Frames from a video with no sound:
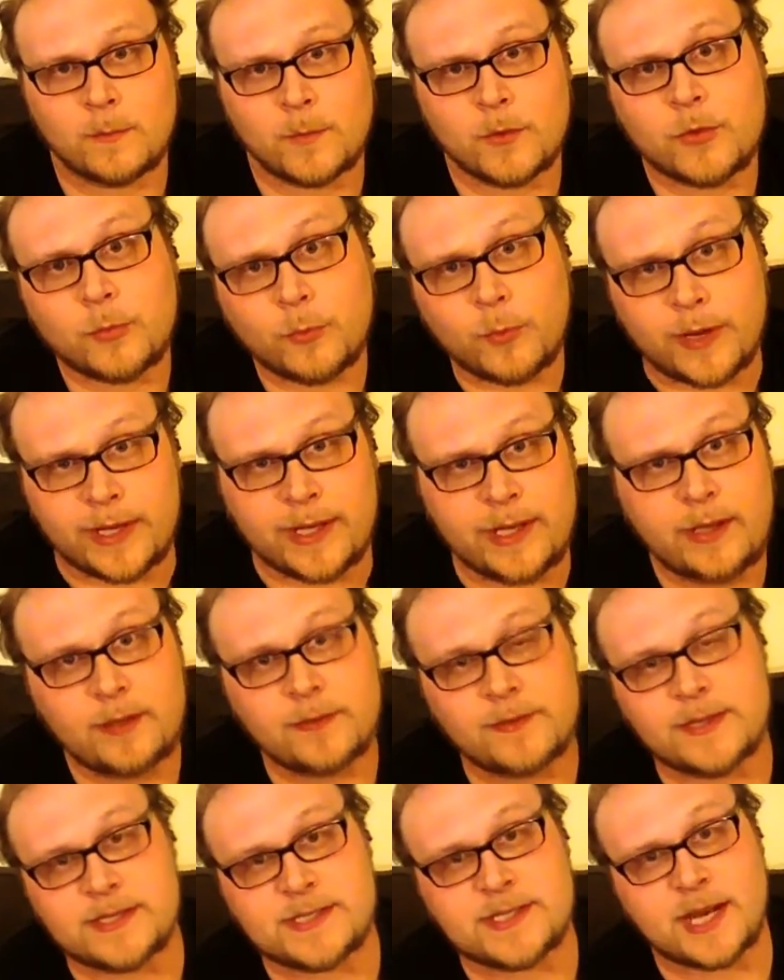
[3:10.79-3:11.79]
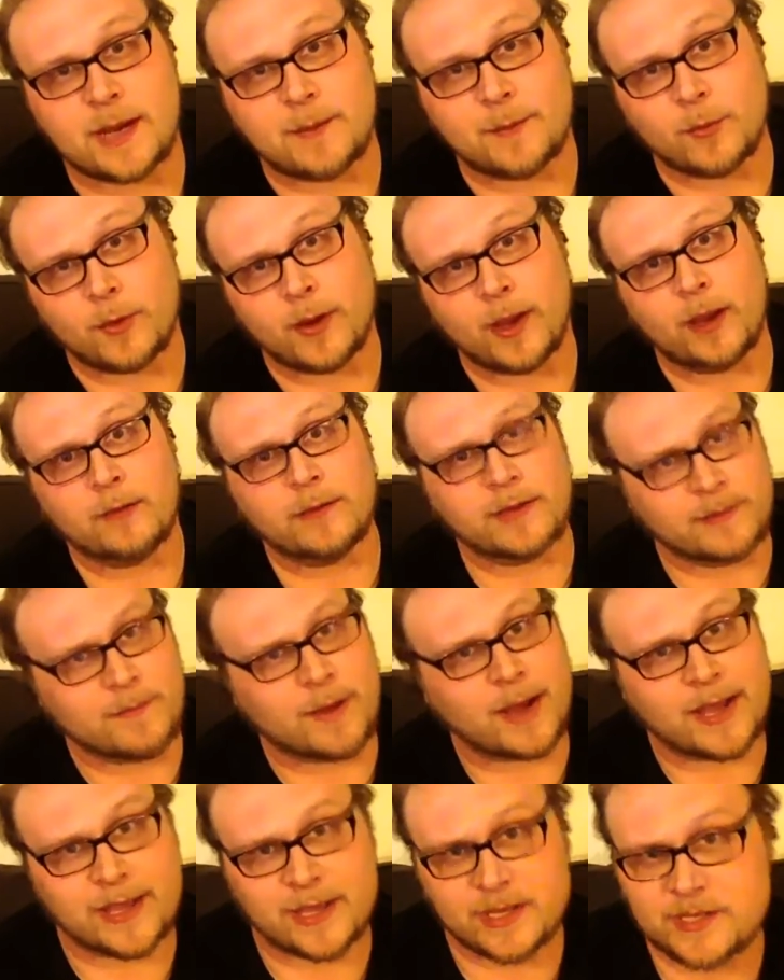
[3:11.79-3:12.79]
Number 3, this time around, in
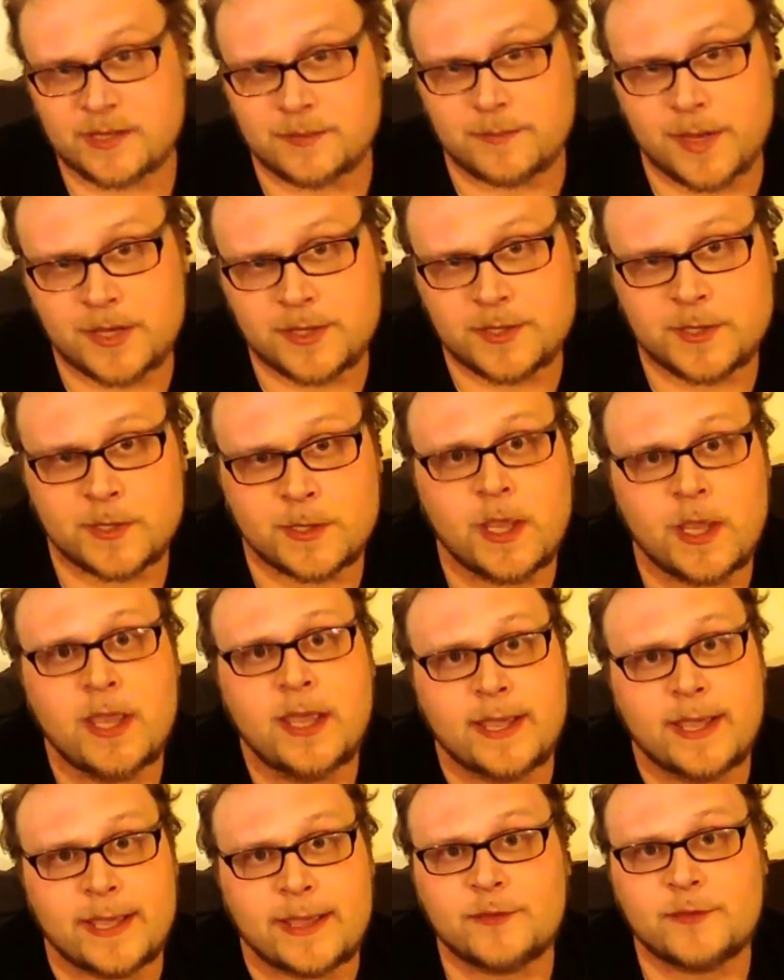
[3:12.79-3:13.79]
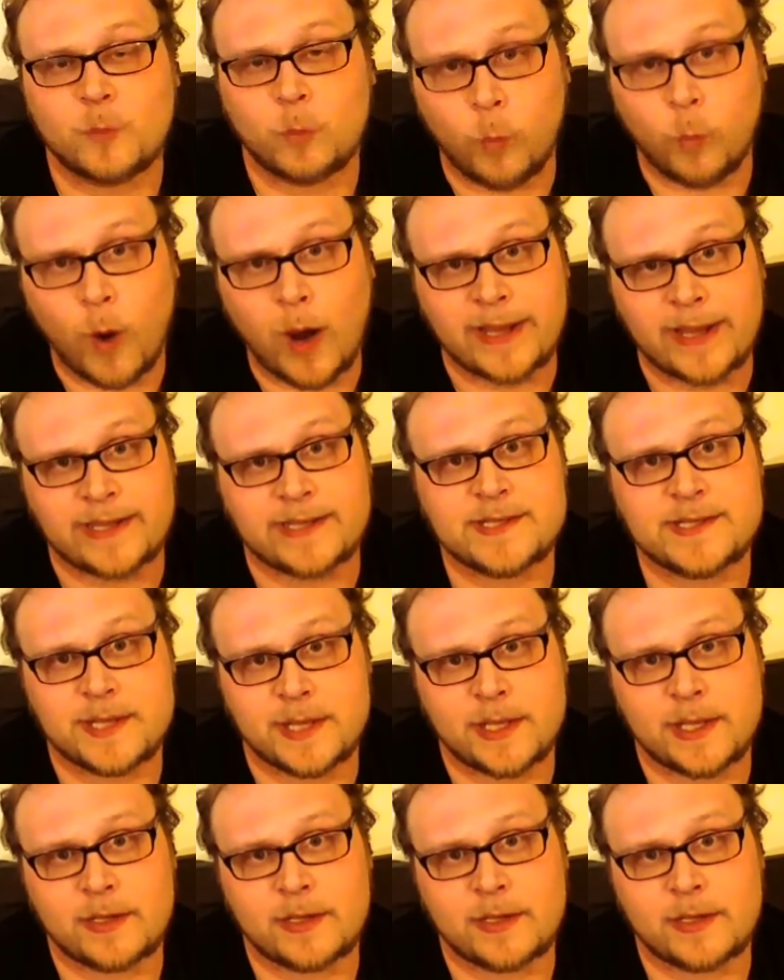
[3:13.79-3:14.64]
my estimation, is white.